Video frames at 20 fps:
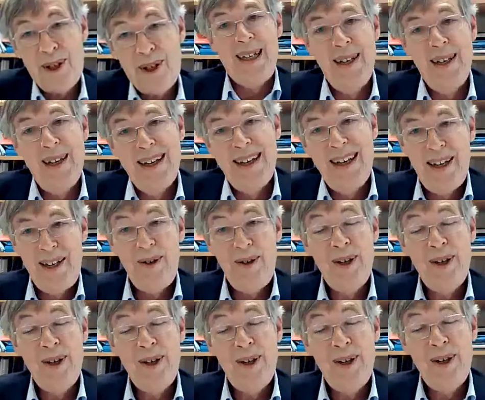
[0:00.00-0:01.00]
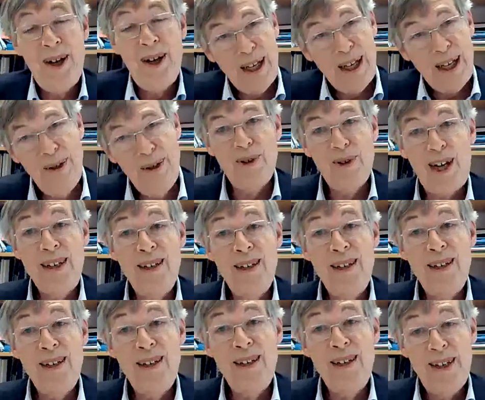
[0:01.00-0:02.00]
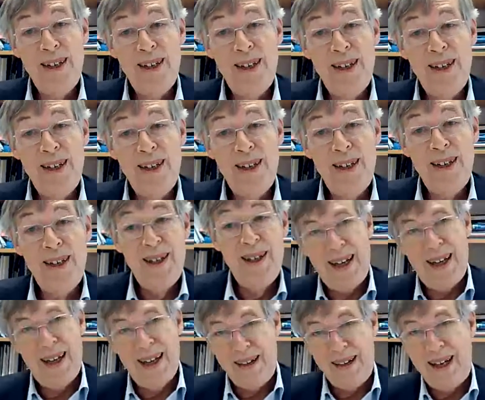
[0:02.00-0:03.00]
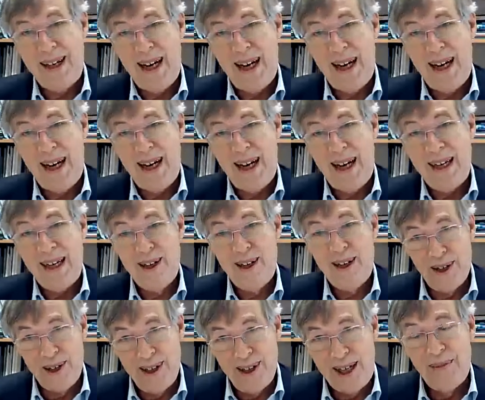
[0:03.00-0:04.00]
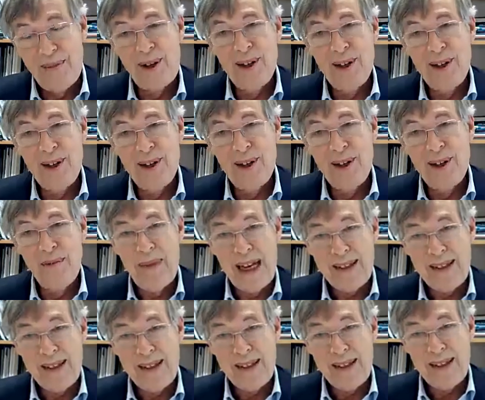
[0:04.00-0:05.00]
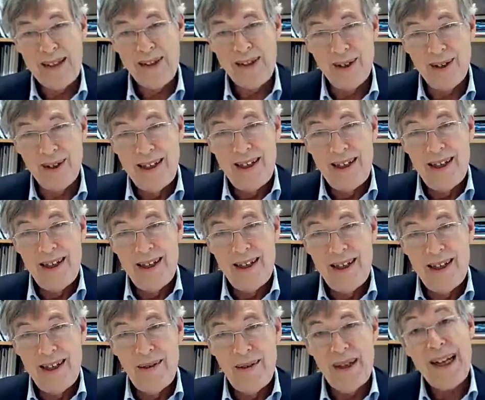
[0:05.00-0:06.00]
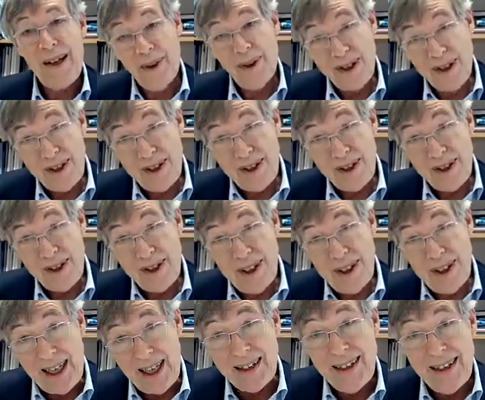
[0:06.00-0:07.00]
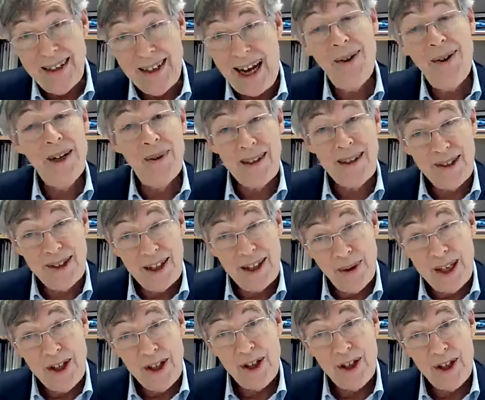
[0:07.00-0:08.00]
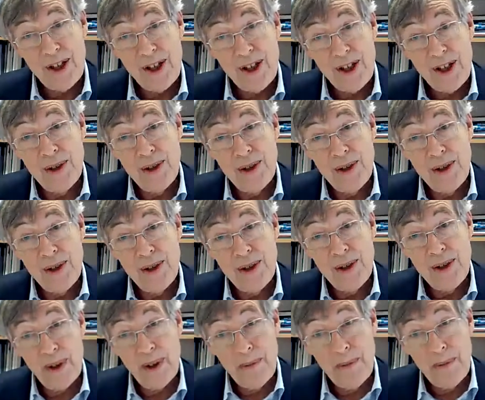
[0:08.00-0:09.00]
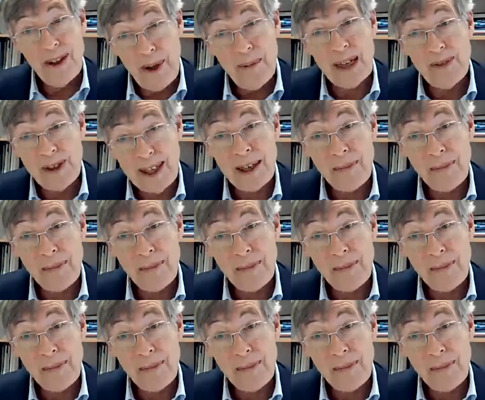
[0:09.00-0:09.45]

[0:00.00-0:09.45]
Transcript: you know that you won an ideological and moral battle. But that was then. I don't know what the situation will be in 3 months' time.